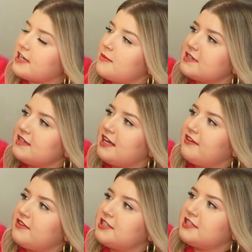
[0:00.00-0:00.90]
It comes in
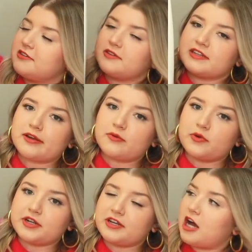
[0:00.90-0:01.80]
navy too, and like
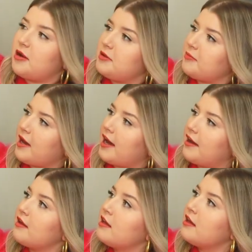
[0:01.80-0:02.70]
would not be
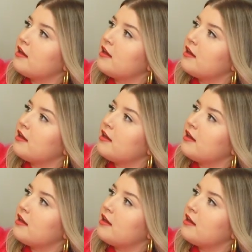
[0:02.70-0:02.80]
mad